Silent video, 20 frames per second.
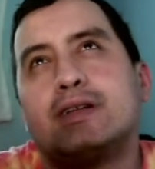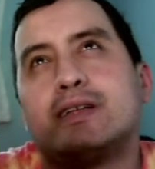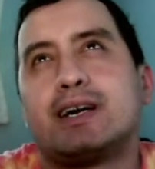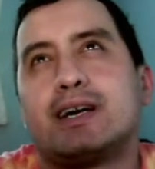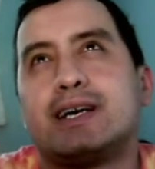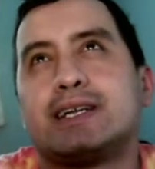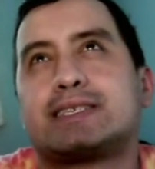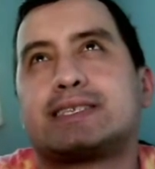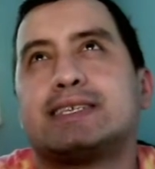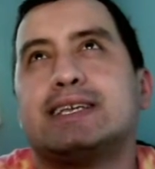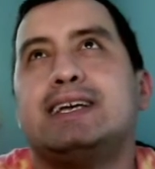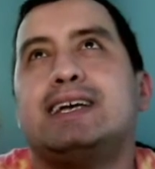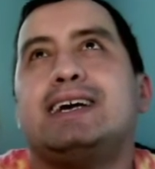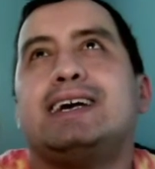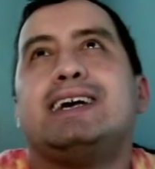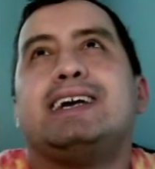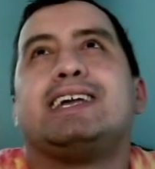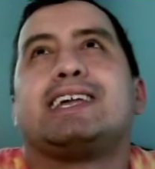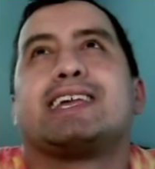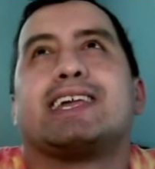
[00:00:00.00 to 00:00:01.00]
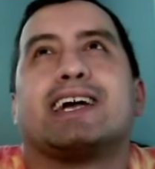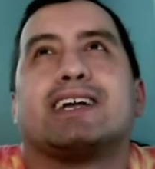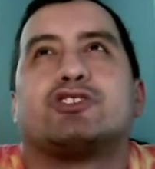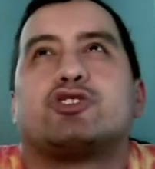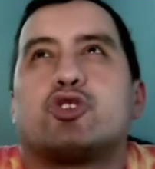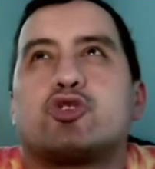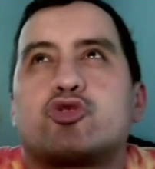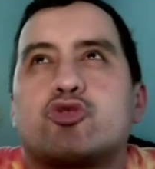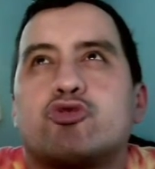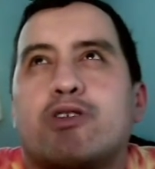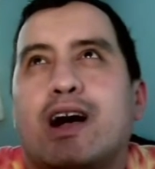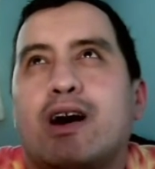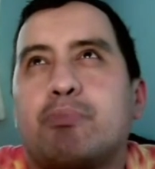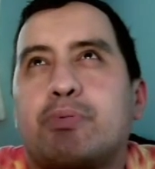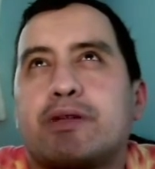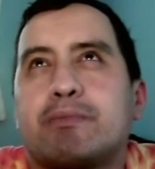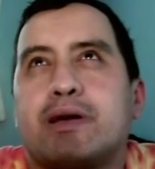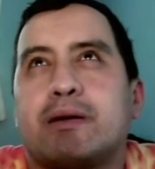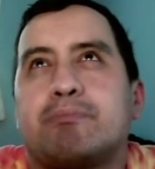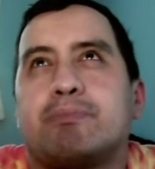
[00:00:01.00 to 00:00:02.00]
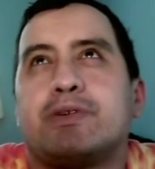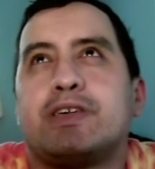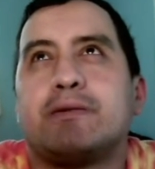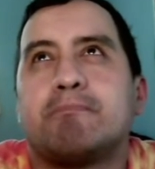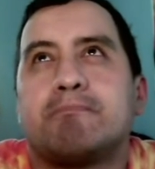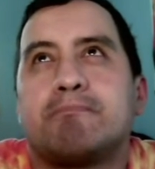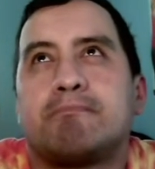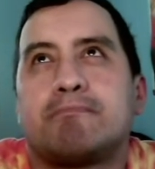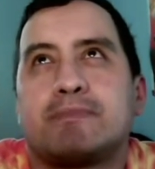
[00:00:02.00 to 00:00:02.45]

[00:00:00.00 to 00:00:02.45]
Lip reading: that's, yeah, Josu, I'll put him at B.